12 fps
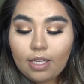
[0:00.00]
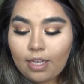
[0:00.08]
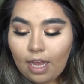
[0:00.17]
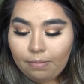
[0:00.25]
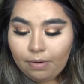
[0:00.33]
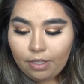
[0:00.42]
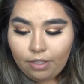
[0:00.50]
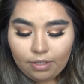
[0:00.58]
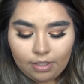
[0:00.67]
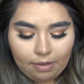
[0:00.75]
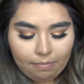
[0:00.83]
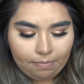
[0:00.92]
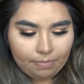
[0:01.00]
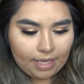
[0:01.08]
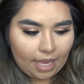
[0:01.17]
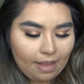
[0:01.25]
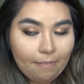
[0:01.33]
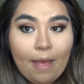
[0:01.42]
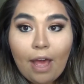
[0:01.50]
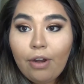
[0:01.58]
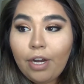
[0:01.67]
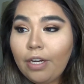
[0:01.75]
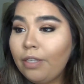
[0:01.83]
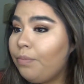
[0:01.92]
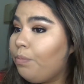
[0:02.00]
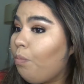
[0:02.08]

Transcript: I'm going to use some setting powder